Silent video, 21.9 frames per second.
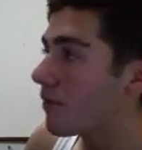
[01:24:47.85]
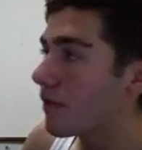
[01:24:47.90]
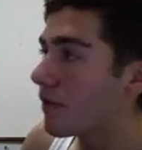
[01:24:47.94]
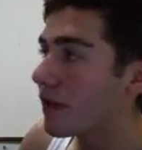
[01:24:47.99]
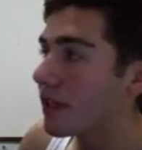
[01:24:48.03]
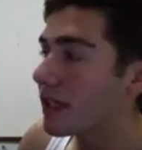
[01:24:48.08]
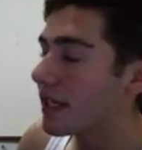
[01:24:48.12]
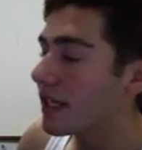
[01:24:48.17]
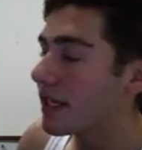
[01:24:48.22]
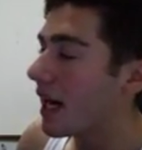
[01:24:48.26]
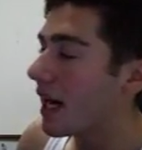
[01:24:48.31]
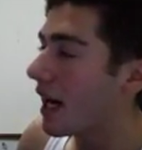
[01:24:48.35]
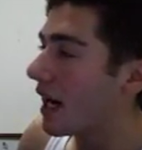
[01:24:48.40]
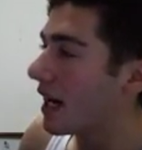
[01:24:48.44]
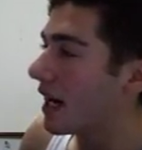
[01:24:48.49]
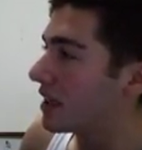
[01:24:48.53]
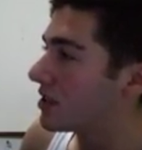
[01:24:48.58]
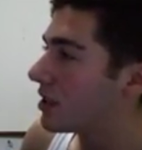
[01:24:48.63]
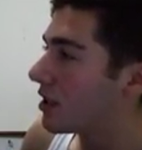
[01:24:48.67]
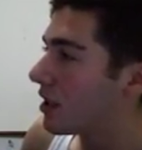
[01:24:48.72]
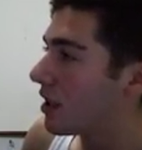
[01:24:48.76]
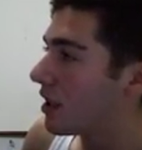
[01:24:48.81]
Guys,
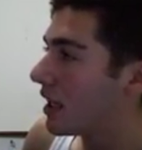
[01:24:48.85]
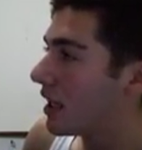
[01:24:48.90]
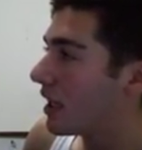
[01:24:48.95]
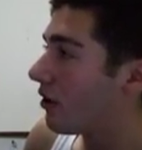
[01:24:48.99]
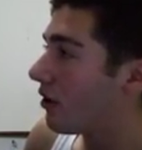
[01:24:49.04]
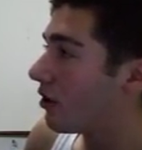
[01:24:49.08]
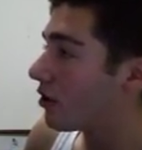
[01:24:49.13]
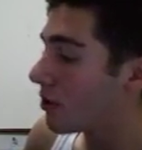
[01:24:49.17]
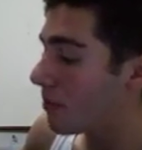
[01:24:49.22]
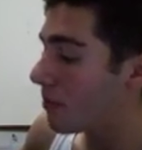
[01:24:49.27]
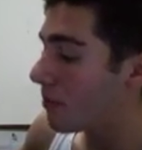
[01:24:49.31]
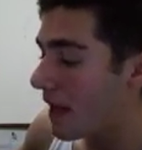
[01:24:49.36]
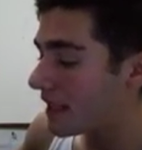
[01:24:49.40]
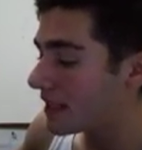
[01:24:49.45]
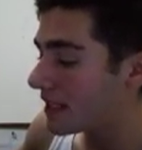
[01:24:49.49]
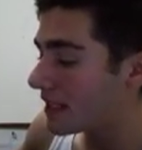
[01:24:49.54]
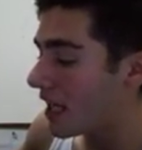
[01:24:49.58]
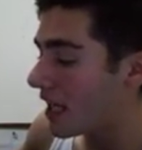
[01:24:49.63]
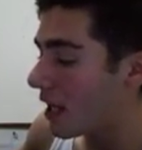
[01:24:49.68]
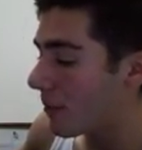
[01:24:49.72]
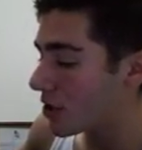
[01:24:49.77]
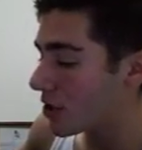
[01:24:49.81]
it all depends how much
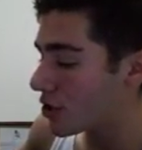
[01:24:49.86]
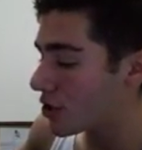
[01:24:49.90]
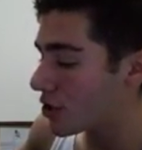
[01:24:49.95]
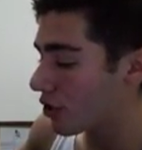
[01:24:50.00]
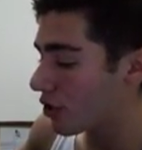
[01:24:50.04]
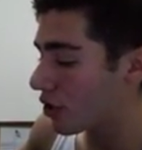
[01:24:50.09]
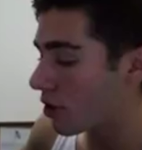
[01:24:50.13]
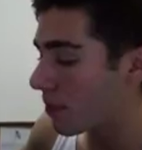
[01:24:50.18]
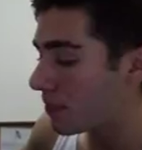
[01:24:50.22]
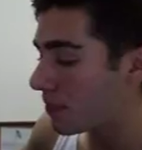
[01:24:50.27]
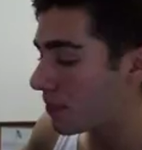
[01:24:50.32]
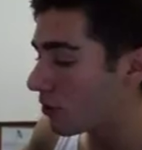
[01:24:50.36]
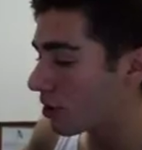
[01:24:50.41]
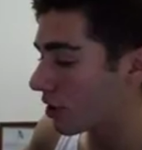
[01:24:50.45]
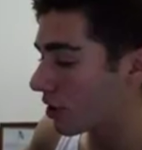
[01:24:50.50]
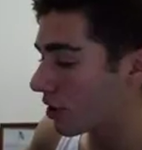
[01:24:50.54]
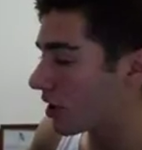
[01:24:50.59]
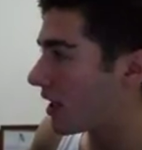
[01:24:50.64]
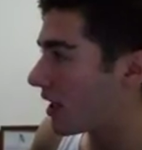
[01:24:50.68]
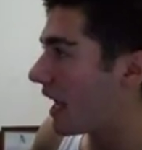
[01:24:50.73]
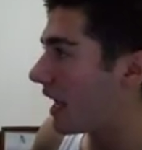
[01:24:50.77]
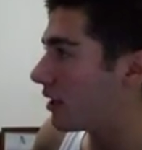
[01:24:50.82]
your computer could
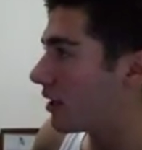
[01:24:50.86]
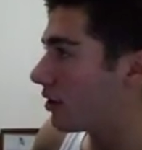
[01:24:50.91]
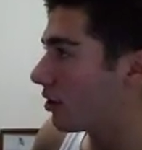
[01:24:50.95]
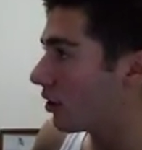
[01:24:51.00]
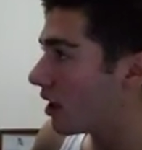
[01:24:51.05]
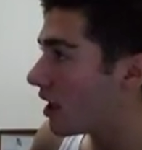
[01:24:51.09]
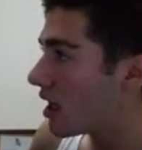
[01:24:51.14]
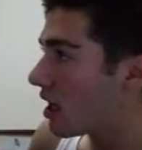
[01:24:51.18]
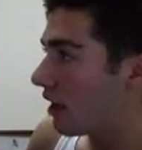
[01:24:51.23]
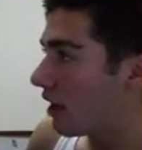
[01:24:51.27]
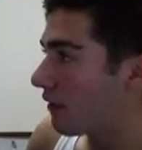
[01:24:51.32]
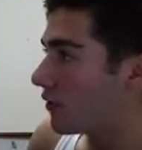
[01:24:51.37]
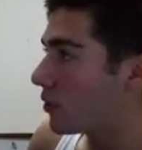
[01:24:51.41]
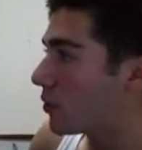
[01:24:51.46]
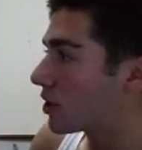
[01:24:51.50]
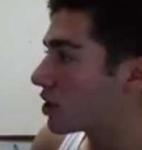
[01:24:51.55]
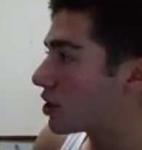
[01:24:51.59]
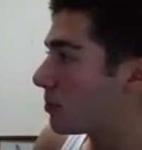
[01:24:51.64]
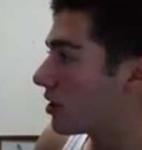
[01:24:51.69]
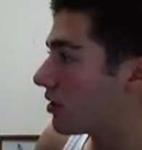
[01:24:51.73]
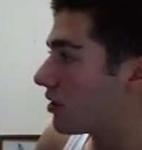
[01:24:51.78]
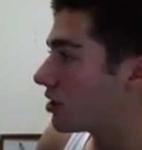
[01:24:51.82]
handle. If you experience
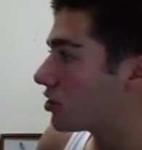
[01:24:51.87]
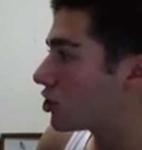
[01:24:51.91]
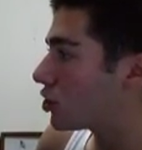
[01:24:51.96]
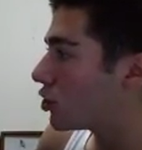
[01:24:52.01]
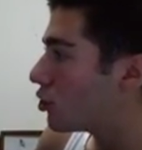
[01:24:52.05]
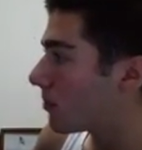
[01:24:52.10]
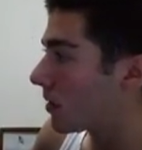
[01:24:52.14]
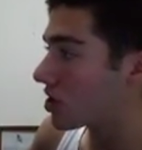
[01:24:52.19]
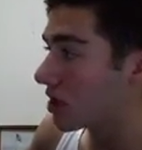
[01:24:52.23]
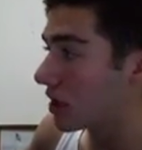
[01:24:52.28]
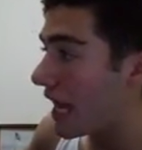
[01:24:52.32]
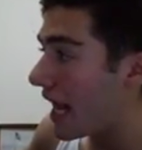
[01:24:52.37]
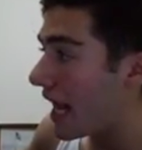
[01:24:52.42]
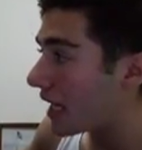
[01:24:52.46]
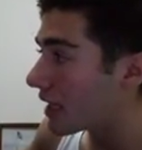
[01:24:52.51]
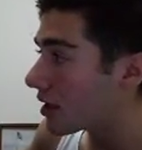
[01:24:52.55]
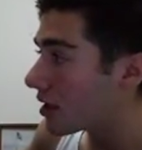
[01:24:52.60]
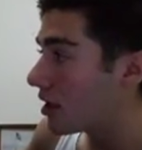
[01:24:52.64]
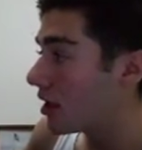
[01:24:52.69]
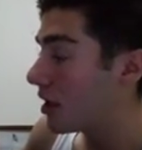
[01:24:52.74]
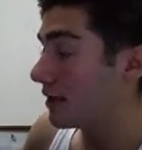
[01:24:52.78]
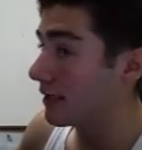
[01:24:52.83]
too much lag,
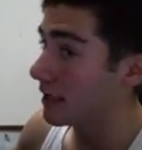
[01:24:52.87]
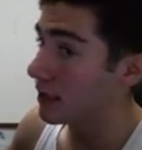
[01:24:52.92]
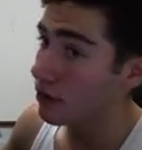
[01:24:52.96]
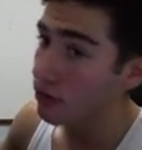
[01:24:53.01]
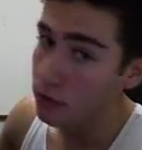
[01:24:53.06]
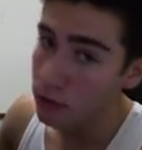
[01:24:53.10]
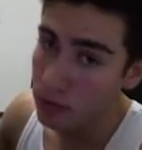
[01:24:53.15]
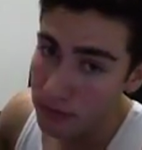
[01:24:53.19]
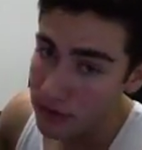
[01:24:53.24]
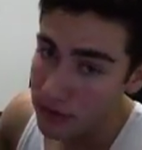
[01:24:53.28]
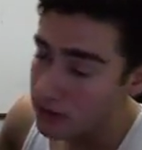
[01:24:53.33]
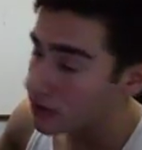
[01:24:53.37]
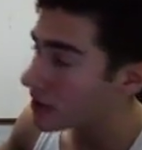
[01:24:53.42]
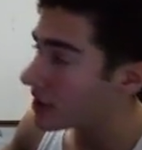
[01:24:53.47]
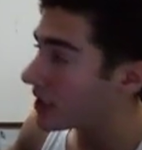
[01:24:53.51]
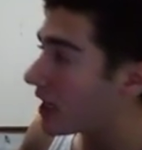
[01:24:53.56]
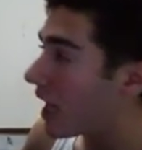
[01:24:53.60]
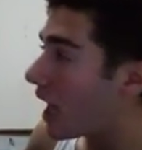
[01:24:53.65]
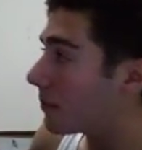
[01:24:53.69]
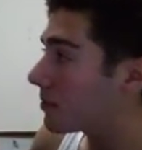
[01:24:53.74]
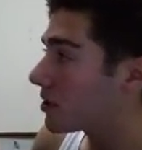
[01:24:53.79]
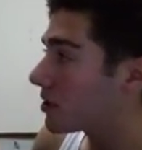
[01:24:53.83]
then you
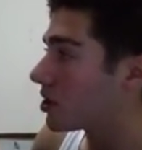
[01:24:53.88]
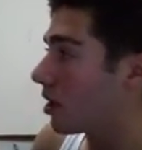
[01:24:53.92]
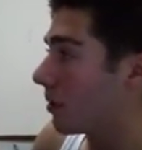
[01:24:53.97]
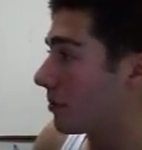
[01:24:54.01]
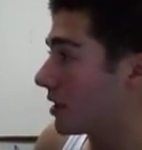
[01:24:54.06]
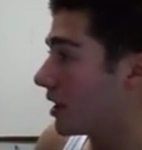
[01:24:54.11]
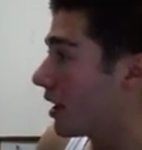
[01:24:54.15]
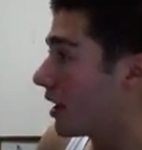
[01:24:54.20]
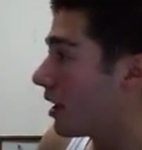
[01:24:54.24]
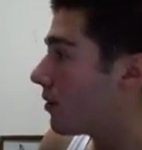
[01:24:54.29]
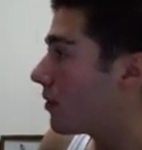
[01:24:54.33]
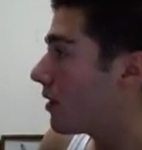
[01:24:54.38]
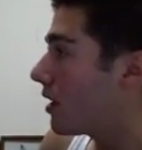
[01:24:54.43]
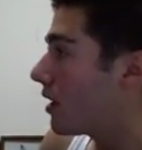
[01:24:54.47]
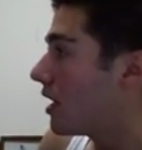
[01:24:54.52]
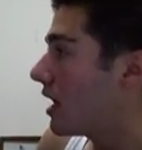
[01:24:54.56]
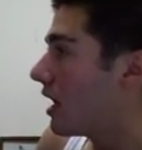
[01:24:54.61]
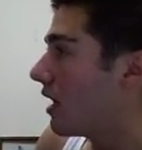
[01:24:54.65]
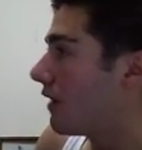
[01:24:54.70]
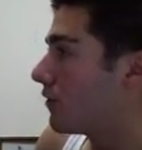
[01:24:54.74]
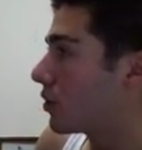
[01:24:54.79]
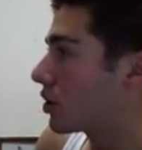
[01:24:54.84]
stop some, you know?
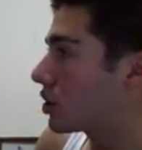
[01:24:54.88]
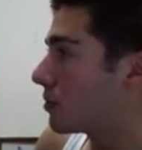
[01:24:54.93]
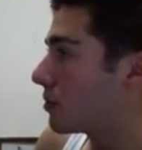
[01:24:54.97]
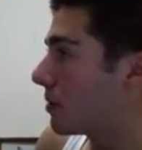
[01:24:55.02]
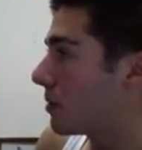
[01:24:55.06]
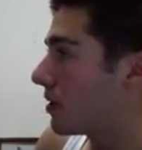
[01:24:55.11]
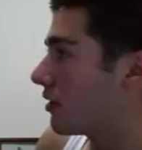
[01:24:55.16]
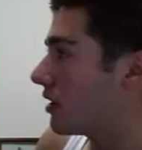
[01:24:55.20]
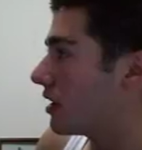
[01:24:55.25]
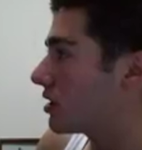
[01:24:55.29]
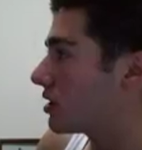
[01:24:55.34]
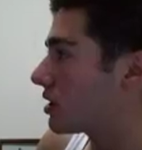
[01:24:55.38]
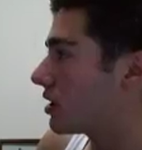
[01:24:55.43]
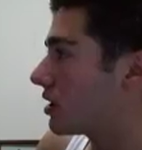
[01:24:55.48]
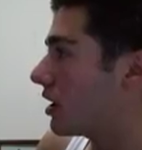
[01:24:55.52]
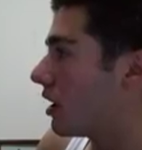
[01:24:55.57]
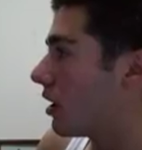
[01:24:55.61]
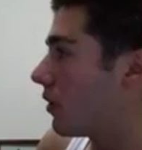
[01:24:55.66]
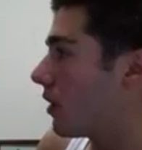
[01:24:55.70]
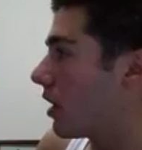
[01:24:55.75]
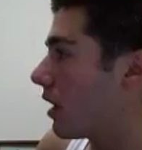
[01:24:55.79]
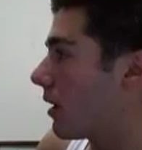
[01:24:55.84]
If you experience,
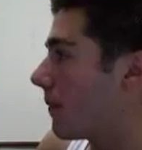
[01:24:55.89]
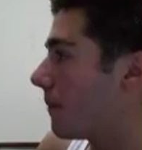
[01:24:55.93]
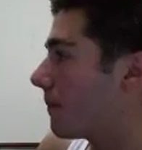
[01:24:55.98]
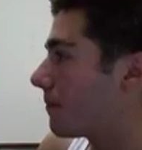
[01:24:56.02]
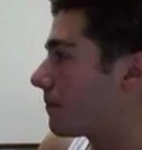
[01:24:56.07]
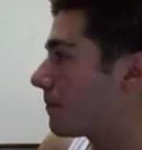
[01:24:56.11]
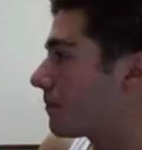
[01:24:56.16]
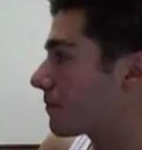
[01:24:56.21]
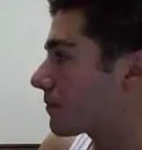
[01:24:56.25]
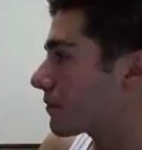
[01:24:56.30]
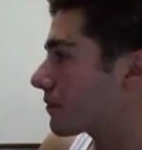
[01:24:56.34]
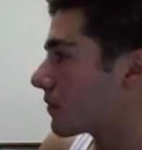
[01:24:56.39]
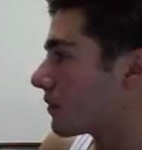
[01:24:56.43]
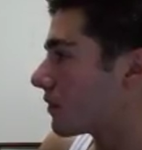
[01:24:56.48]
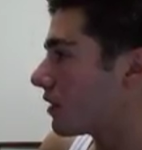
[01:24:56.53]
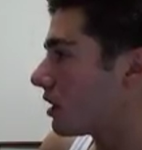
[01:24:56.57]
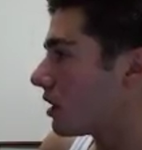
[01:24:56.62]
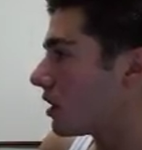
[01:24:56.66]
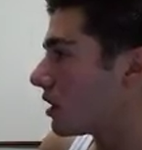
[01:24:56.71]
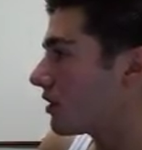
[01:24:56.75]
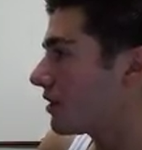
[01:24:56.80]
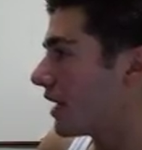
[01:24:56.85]

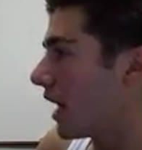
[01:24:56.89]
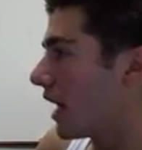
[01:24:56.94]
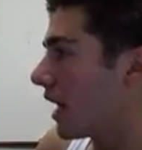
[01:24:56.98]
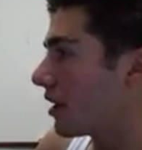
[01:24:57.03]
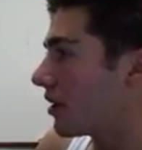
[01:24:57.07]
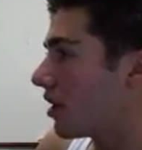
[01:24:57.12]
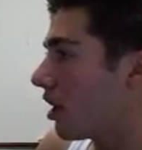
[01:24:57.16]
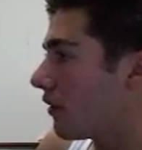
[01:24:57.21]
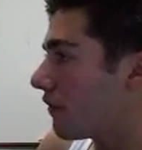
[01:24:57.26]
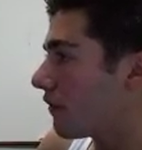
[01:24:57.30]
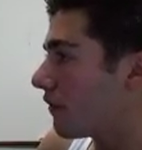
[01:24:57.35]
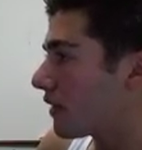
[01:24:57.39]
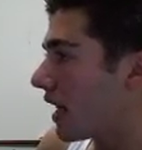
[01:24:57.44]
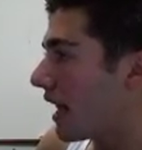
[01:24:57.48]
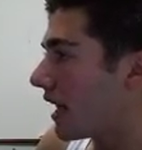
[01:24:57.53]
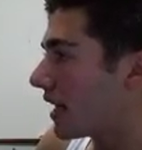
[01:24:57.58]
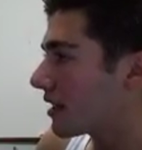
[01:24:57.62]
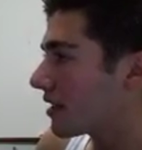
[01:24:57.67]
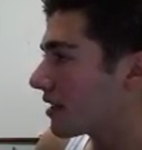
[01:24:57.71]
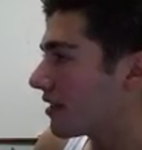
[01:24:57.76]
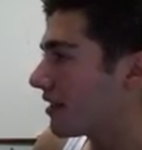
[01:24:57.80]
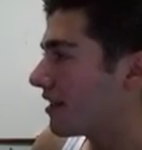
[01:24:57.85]
not enough
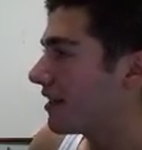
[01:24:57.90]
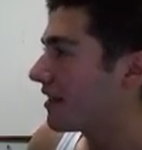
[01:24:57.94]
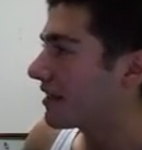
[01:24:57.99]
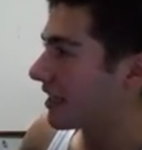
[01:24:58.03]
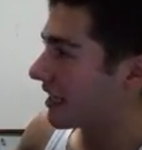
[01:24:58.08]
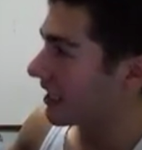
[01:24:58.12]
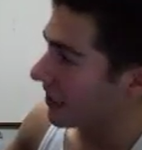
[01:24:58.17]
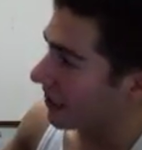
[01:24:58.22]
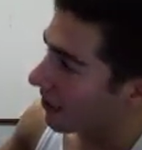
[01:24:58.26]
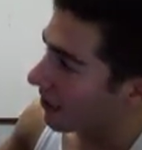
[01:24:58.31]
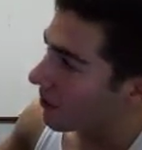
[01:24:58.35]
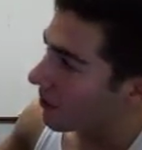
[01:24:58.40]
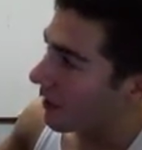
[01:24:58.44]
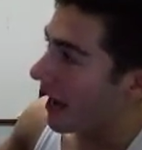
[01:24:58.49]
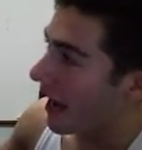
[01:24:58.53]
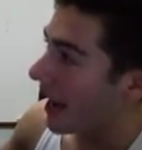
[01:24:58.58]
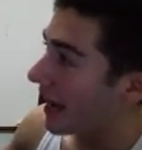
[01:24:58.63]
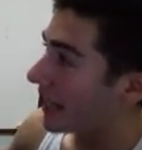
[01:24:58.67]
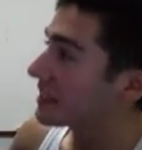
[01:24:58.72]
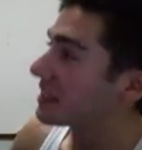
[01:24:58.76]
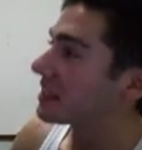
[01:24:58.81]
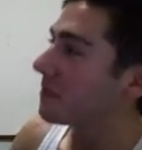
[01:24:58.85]
lag,
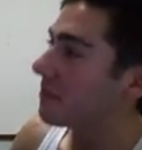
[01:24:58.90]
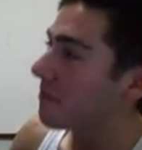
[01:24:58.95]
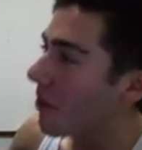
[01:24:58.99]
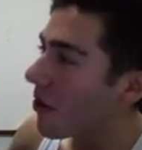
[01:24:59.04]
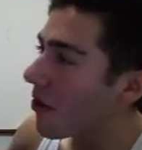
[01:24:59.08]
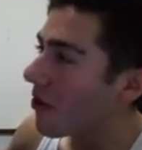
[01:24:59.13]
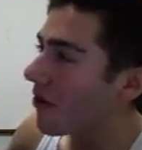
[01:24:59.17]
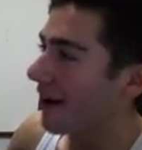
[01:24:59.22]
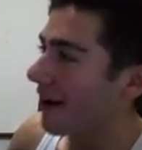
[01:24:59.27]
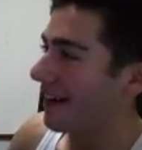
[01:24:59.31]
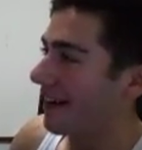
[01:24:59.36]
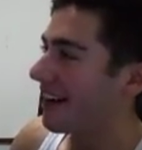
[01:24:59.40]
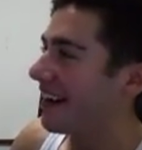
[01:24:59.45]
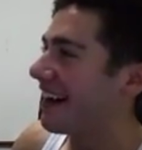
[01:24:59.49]
add some more.